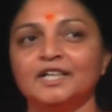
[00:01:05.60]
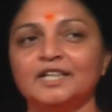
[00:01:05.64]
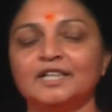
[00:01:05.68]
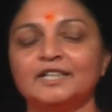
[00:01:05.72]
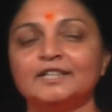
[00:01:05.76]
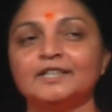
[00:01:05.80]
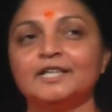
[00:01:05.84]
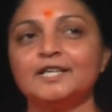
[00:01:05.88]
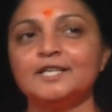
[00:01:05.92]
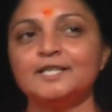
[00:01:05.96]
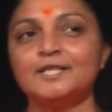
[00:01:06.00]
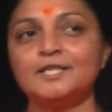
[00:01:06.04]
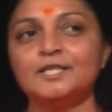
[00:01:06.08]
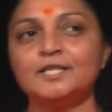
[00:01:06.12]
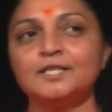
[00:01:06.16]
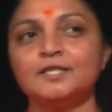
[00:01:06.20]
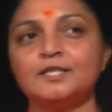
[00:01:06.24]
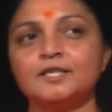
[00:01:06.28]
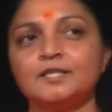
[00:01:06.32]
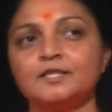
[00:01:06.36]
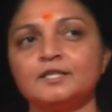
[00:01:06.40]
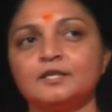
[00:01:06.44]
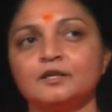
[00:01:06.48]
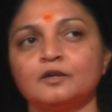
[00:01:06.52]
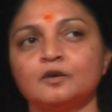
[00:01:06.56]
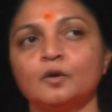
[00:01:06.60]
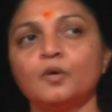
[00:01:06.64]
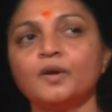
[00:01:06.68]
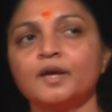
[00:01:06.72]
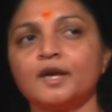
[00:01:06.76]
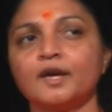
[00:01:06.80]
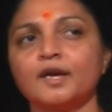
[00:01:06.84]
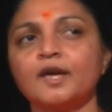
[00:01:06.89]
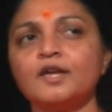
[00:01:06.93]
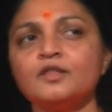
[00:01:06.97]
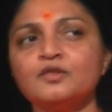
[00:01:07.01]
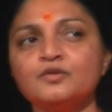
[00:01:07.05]
Then says,
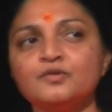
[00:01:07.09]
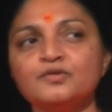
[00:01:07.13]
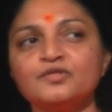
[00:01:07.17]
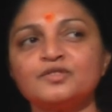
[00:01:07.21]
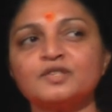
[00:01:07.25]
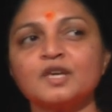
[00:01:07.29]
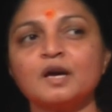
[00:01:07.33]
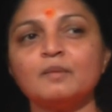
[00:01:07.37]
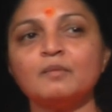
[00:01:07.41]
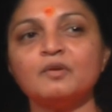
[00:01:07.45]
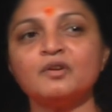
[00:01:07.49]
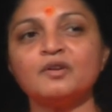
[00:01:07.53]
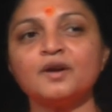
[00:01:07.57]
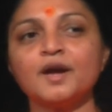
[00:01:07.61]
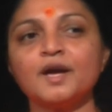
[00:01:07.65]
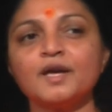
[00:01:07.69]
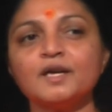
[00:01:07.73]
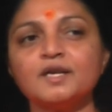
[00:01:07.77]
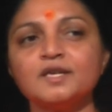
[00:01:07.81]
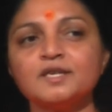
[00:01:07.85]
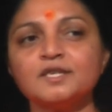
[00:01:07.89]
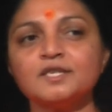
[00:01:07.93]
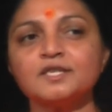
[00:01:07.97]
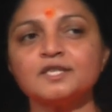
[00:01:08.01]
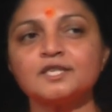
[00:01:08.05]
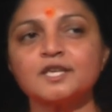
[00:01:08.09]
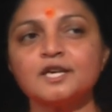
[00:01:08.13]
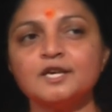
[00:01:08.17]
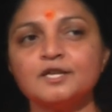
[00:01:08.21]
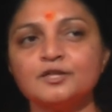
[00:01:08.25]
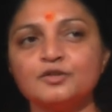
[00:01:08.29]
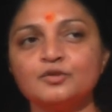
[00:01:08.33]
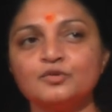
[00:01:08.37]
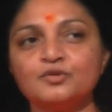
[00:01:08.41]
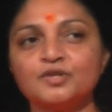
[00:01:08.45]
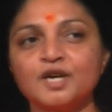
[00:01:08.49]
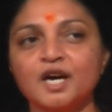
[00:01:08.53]
okay, can you summarize
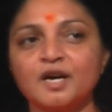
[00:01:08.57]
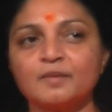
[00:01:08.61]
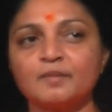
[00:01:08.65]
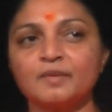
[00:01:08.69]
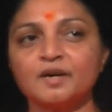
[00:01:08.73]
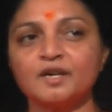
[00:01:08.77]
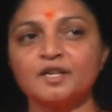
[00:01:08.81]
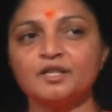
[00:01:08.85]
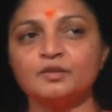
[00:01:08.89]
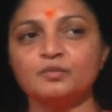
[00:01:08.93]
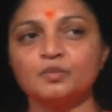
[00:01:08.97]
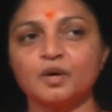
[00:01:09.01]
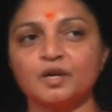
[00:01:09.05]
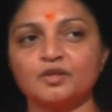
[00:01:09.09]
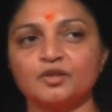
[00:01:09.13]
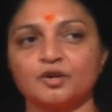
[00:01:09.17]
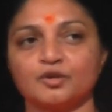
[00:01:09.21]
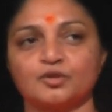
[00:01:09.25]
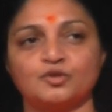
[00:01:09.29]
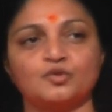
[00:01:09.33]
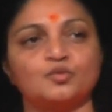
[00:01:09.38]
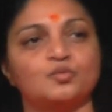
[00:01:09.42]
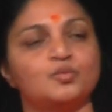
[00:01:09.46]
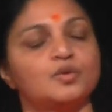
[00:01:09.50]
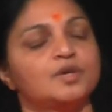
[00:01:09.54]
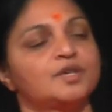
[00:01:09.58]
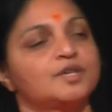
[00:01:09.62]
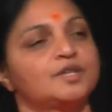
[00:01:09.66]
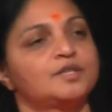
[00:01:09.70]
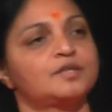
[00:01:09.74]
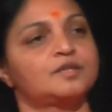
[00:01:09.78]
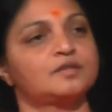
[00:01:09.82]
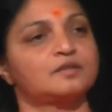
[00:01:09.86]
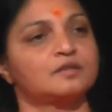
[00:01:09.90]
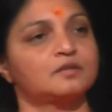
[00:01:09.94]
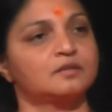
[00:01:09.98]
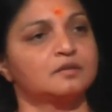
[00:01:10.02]
Hindu Dharma in one or two
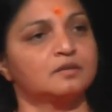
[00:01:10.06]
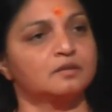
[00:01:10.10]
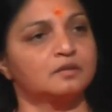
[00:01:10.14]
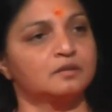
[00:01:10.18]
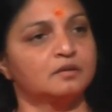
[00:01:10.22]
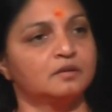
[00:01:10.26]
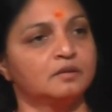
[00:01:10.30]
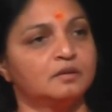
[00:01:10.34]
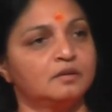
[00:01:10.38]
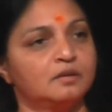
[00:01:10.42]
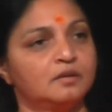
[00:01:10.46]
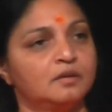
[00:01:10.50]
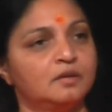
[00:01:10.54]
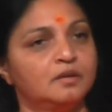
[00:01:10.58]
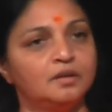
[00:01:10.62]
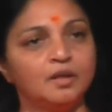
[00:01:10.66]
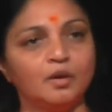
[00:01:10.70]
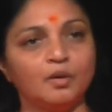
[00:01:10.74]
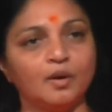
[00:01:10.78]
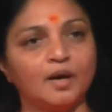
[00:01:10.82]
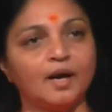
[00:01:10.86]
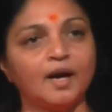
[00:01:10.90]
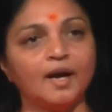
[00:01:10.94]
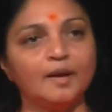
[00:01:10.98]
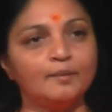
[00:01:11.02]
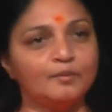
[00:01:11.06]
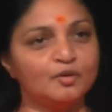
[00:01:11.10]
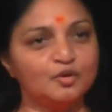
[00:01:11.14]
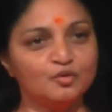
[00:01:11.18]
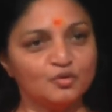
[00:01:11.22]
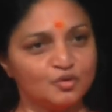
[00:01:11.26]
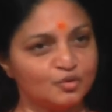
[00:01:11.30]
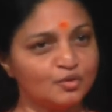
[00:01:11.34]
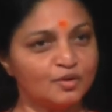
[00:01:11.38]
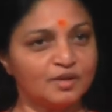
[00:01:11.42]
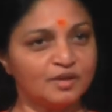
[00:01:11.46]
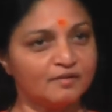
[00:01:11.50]
words? Now, I'm
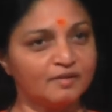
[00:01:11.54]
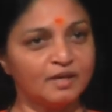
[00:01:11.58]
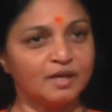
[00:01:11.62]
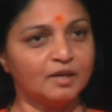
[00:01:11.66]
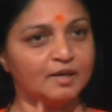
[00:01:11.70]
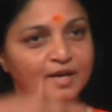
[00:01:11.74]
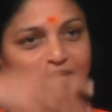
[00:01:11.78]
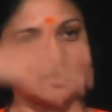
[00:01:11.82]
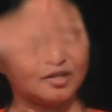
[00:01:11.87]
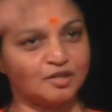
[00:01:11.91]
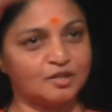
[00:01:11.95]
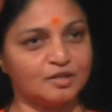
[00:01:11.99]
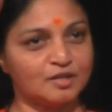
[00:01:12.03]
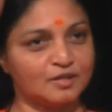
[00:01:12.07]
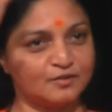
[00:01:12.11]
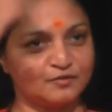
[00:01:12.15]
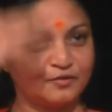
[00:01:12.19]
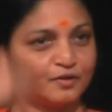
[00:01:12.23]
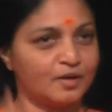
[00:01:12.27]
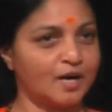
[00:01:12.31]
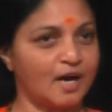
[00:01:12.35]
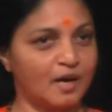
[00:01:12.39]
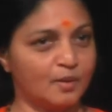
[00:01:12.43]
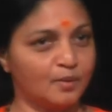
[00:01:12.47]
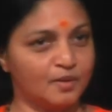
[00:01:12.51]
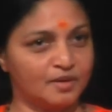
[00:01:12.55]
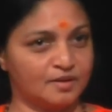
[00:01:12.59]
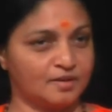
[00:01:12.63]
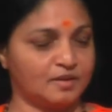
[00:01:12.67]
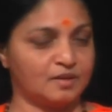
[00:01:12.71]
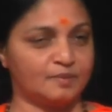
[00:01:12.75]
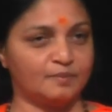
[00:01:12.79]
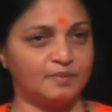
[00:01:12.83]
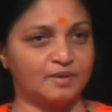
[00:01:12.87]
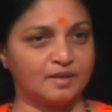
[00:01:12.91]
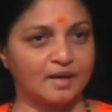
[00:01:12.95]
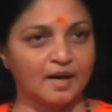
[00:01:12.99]
used to giving lectures for
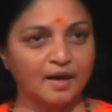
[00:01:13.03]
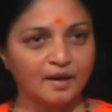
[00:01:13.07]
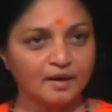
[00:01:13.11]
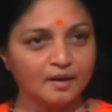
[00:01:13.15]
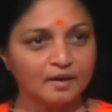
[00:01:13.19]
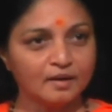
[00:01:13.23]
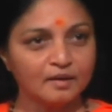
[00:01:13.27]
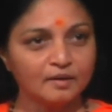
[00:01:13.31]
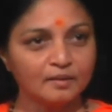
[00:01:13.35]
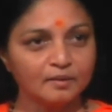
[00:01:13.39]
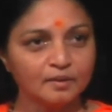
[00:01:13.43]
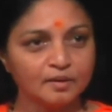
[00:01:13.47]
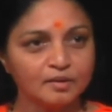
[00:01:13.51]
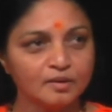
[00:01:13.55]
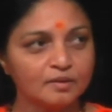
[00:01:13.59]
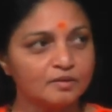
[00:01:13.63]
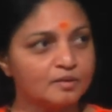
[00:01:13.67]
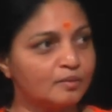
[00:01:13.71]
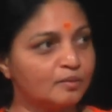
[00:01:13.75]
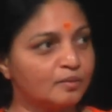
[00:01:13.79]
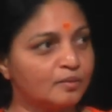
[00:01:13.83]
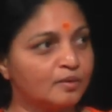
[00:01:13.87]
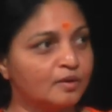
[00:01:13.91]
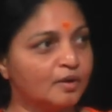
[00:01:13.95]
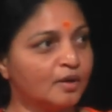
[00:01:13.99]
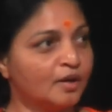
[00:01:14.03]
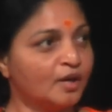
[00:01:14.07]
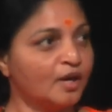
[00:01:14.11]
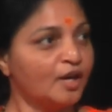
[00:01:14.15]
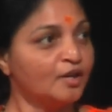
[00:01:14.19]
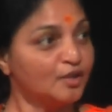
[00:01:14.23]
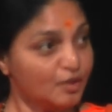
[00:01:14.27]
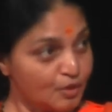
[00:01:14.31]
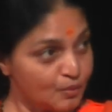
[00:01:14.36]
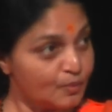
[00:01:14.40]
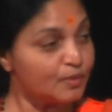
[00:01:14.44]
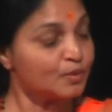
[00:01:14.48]
hours, but I
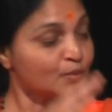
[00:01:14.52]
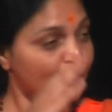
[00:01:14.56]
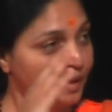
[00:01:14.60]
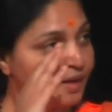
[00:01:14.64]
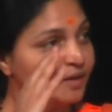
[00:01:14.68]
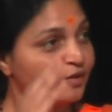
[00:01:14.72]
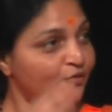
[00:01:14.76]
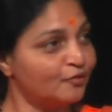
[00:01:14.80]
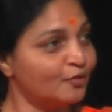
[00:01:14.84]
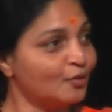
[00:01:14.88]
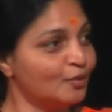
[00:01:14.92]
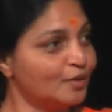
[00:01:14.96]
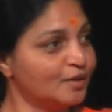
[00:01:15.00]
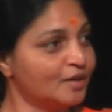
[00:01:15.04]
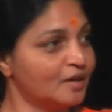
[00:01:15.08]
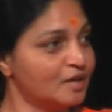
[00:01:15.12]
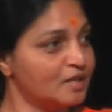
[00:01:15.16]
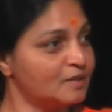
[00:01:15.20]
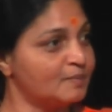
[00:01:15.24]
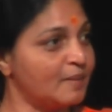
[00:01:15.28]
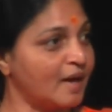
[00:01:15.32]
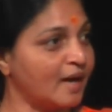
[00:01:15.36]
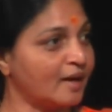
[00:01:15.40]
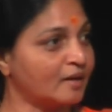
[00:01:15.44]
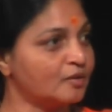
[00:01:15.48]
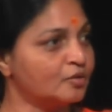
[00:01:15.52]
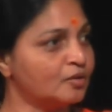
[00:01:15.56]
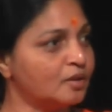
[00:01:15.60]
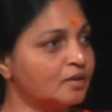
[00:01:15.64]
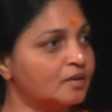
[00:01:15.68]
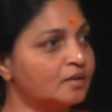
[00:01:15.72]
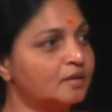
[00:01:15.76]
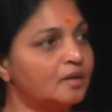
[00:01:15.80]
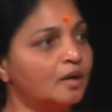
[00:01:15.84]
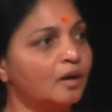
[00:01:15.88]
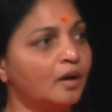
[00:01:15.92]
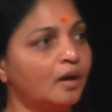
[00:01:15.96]
and this was quite a few years back. So I
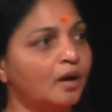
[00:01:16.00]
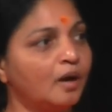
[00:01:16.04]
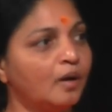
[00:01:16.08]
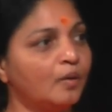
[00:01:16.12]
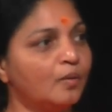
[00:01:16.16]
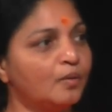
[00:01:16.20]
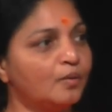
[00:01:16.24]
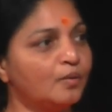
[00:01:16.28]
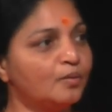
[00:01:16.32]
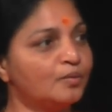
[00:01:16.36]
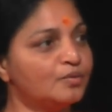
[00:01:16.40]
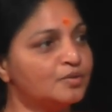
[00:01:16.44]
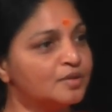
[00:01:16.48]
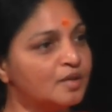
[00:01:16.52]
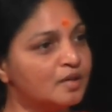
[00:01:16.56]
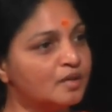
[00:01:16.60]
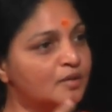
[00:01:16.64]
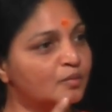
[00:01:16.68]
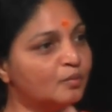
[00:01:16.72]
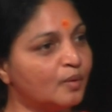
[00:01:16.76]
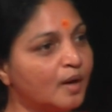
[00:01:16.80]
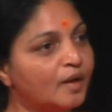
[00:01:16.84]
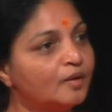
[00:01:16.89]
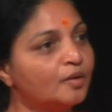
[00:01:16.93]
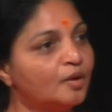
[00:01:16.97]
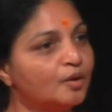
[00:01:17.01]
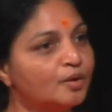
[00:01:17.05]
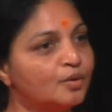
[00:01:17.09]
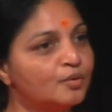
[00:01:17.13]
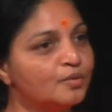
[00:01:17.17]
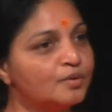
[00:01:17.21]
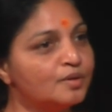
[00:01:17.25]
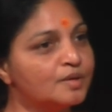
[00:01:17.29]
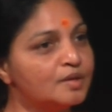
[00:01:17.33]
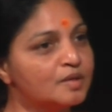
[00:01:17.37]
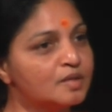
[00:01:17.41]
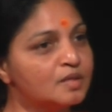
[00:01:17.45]
said, now, how do you say in one or
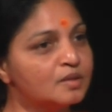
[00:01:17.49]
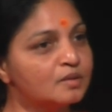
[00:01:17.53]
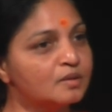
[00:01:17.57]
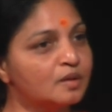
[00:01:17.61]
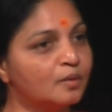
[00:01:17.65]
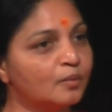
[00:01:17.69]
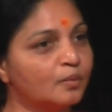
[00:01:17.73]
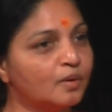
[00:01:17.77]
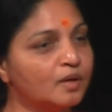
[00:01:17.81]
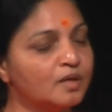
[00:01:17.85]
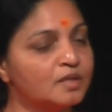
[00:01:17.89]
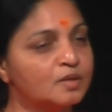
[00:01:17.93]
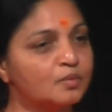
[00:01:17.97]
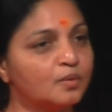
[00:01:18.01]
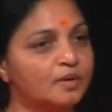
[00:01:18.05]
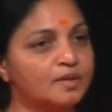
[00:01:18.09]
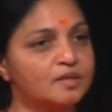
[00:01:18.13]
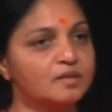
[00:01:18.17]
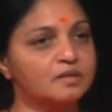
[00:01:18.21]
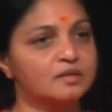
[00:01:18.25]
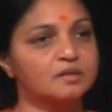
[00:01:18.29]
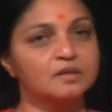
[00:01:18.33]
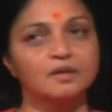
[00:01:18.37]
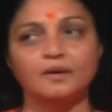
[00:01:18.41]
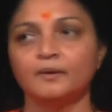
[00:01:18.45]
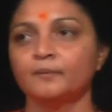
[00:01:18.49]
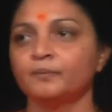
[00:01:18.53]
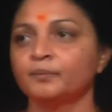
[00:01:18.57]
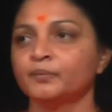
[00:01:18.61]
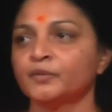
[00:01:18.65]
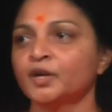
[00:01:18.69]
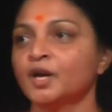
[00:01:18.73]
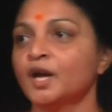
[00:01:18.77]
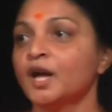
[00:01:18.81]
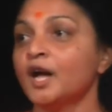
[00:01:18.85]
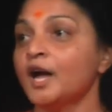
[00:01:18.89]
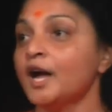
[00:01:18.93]
two years words what is?
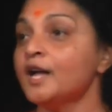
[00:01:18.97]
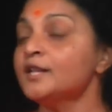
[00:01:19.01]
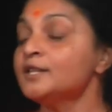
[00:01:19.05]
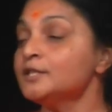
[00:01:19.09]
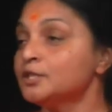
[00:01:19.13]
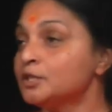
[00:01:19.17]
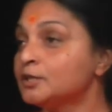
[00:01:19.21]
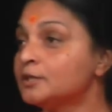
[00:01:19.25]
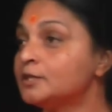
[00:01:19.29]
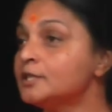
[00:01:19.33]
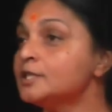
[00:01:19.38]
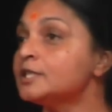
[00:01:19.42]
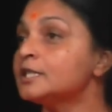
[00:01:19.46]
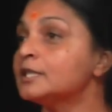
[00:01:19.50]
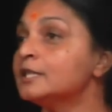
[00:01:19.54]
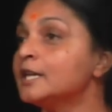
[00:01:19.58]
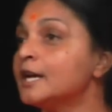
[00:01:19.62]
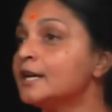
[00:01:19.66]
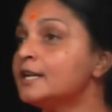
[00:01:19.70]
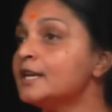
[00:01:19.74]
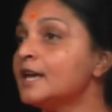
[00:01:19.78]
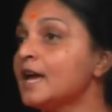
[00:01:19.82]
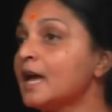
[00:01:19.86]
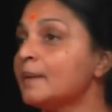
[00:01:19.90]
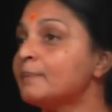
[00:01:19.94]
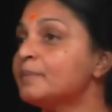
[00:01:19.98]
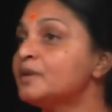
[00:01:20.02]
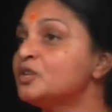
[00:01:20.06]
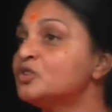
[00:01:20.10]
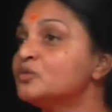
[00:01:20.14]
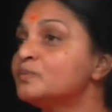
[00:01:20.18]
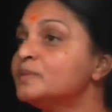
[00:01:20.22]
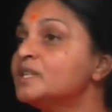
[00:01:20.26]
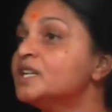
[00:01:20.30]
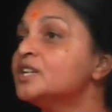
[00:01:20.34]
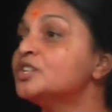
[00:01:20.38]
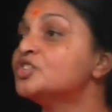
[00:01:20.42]
And this lady happened
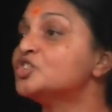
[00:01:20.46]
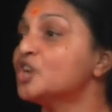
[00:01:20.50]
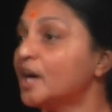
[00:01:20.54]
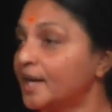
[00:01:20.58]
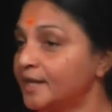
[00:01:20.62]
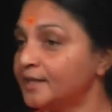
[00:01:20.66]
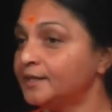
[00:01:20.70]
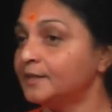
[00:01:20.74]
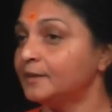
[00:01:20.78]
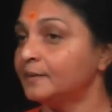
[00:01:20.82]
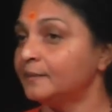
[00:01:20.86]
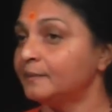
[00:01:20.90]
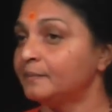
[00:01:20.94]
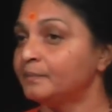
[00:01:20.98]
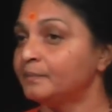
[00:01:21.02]
to be a Jaina.